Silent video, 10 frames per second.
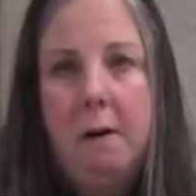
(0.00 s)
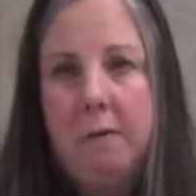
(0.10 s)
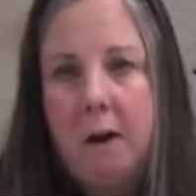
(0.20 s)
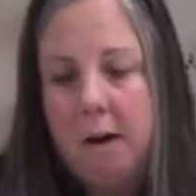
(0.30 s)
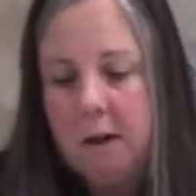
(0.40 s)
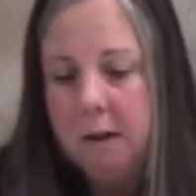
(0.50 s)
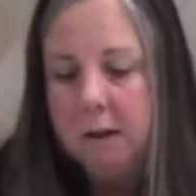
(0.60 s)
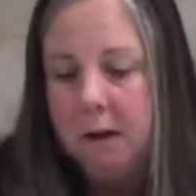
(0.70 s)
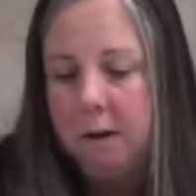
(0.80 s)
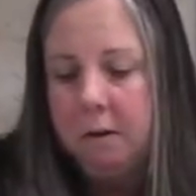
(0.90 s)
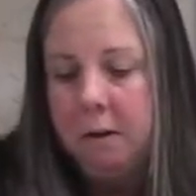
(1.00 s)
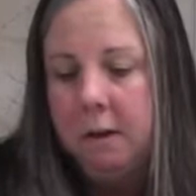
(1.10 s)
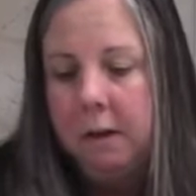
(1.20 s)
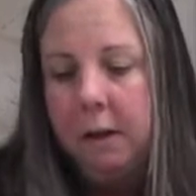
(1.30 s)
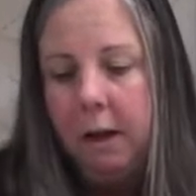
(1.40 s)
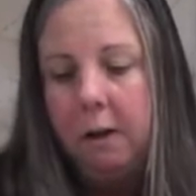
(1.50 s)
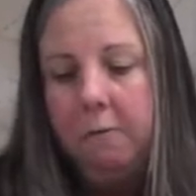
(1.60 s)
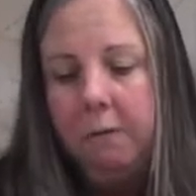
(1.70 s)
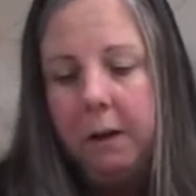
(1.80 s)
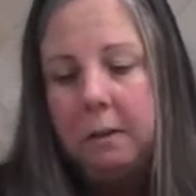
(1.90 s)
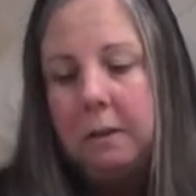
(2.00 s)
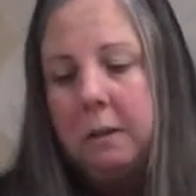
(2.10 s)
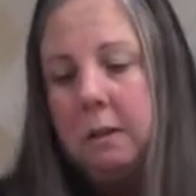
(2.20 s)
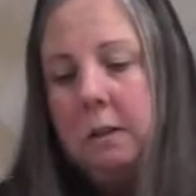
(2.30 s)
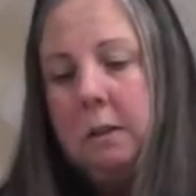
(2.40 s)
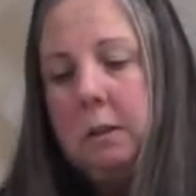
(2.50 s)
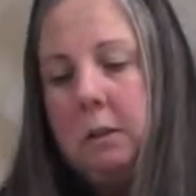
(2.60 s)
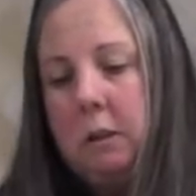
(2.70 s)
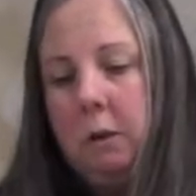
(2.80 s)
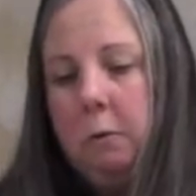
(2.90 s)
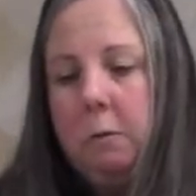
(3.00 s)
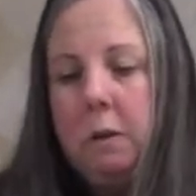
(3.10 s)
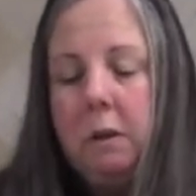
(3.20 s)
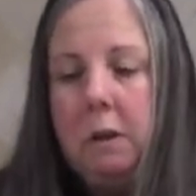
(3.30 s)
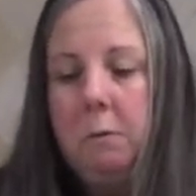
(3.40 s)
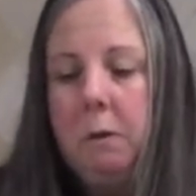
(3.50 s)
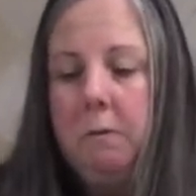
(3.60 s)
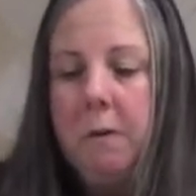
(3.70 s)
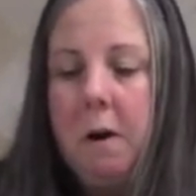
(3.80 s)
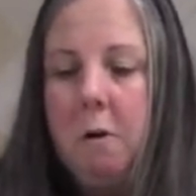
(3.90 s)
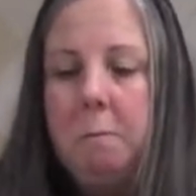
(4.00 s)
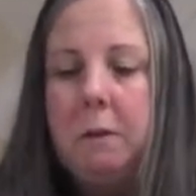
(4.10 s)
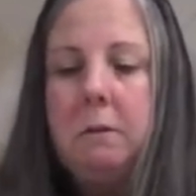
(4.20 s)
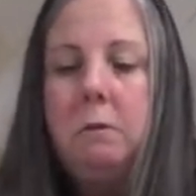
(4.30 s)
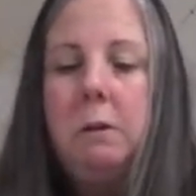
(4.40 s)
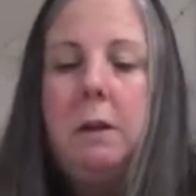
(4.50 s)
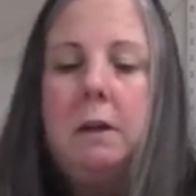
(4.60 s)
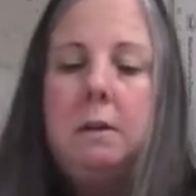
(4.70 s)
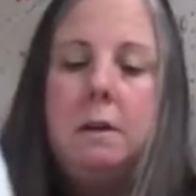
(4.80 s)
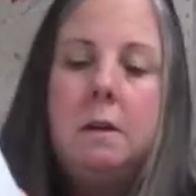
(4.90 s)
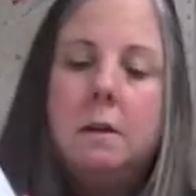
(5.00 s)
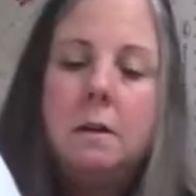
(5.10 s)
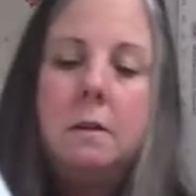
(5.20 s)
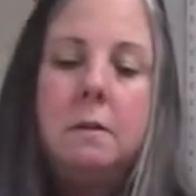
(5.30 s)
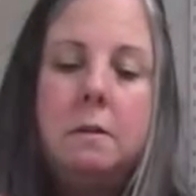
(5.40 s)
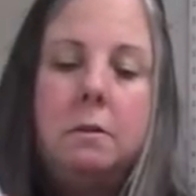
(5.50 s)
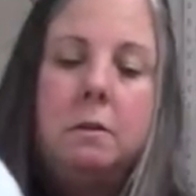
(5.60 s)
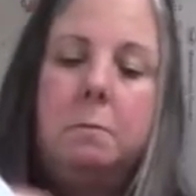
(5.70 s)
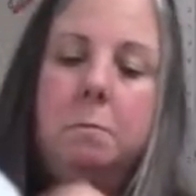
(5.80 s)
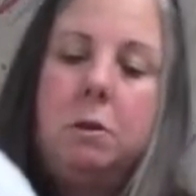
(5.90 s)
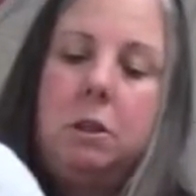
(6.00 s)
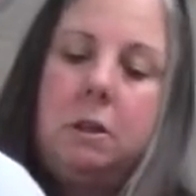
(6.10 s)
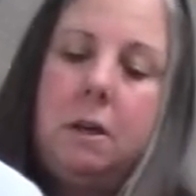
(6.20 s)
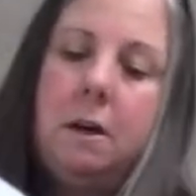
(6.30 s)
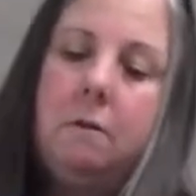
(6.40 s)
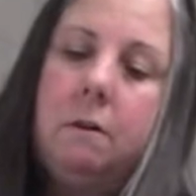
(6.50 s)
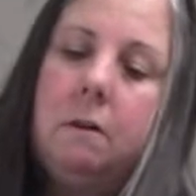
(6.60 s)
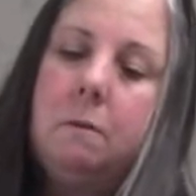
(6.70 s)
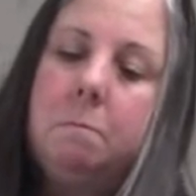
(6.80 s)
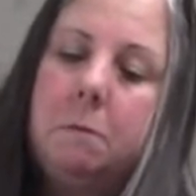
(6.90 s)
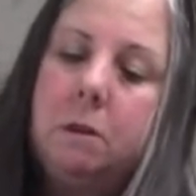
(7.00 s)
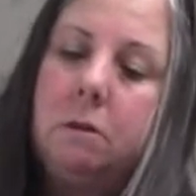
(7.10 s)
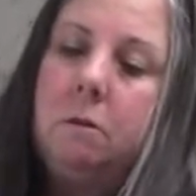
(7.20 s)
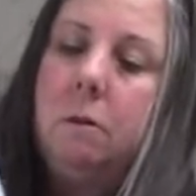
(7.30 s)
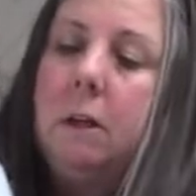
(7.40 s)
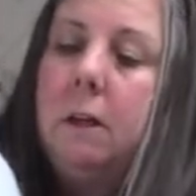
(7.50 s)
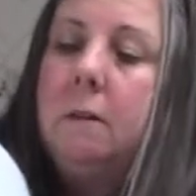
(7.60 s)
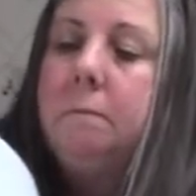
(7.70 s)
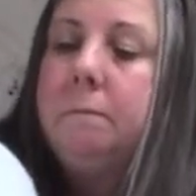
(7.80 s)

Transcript: got it in there and it fits. So thing with foam is you can smush it down as much as you can.